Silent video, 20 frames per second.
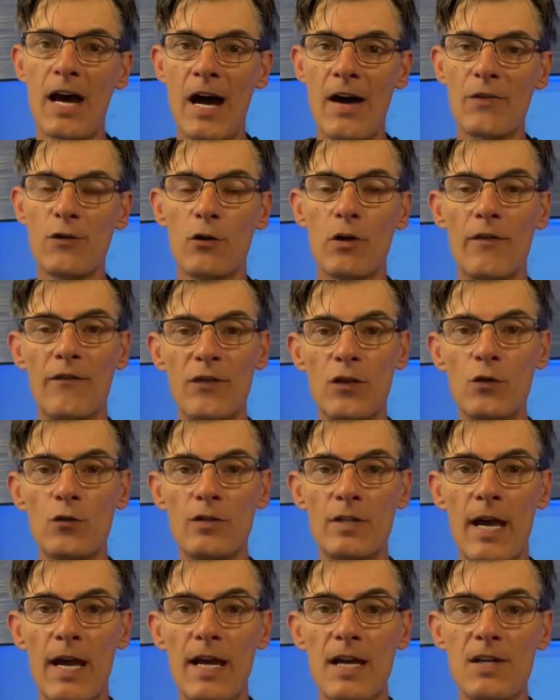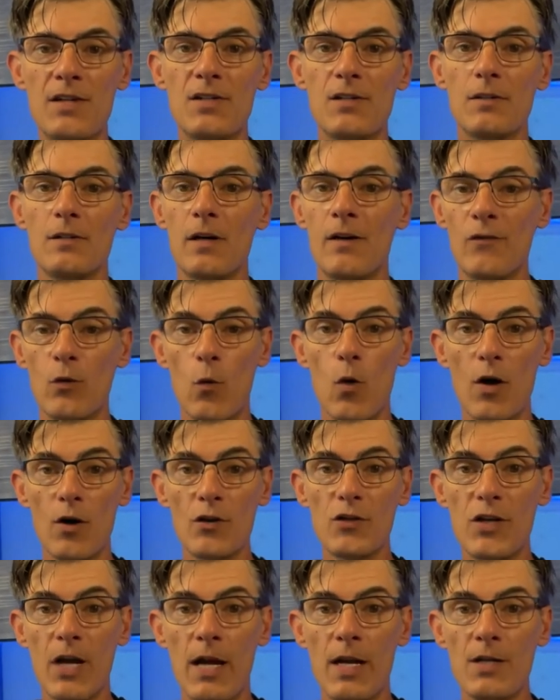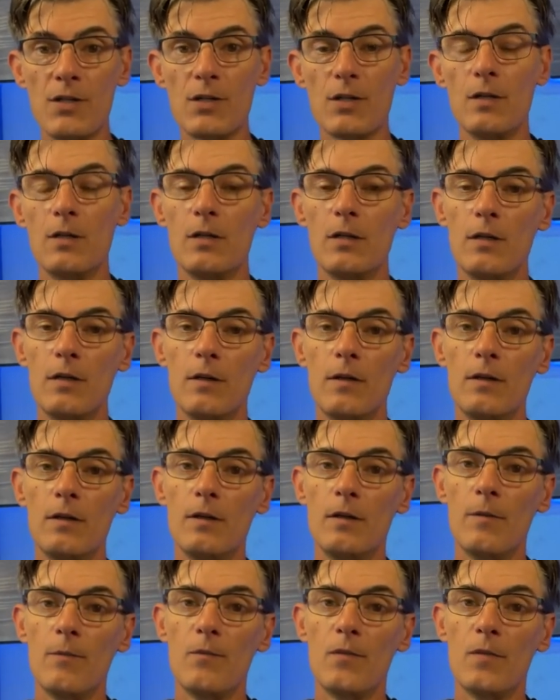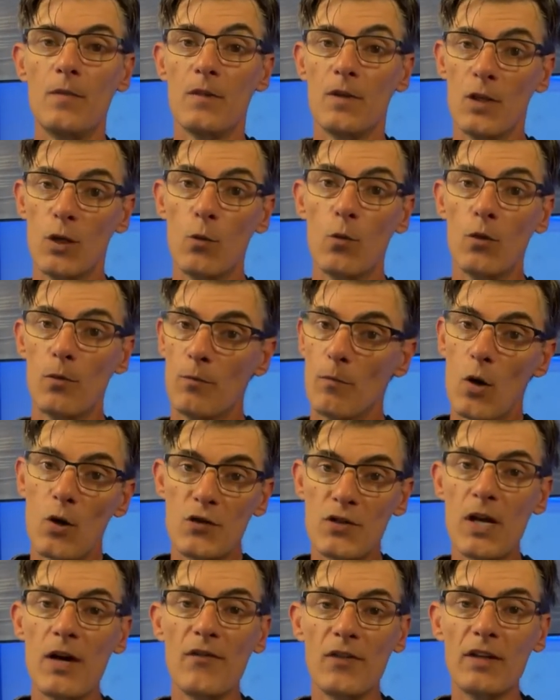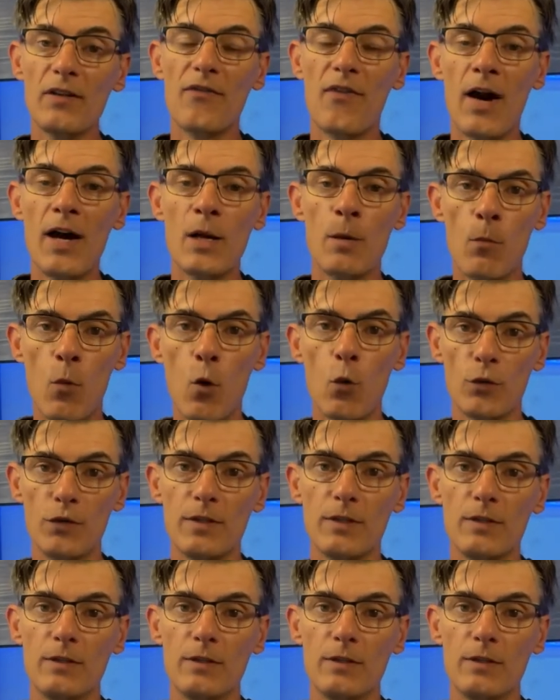after a few days of a water change, you will most definitely find a molt.